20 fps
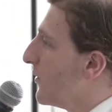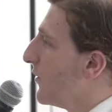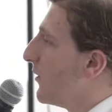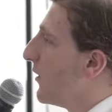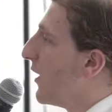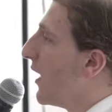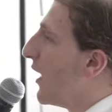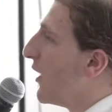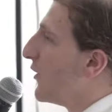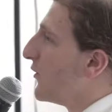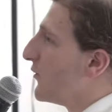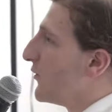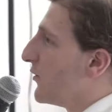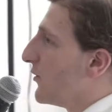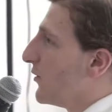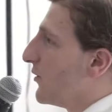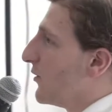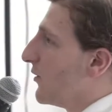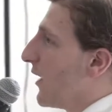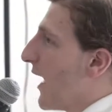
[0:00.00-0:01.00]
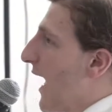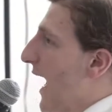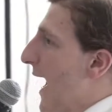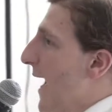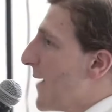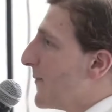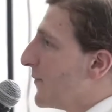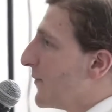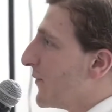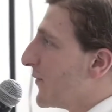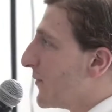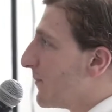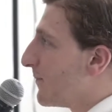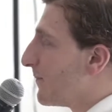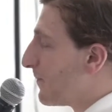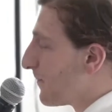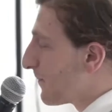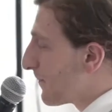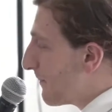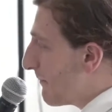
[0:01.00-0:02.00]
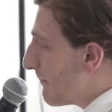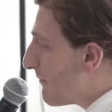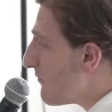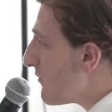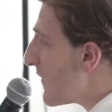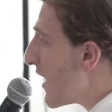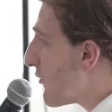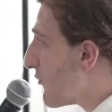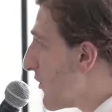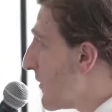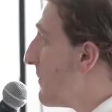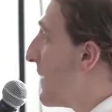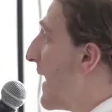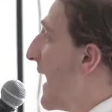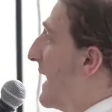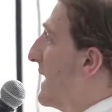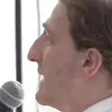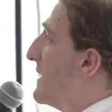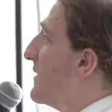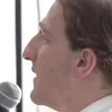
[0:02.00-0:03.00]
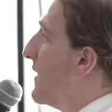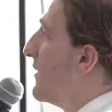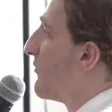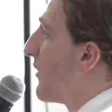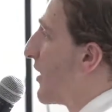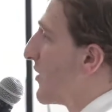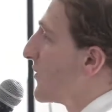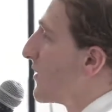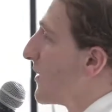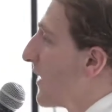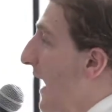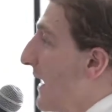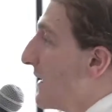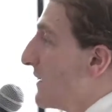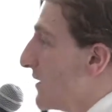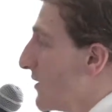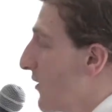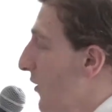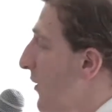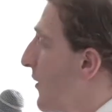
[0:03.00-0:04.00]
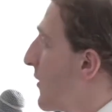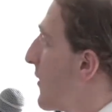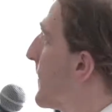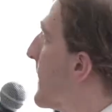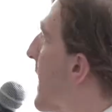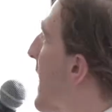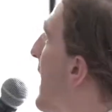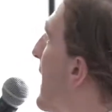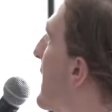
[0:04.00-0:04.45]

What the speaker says: to replace the Russian gas and oil.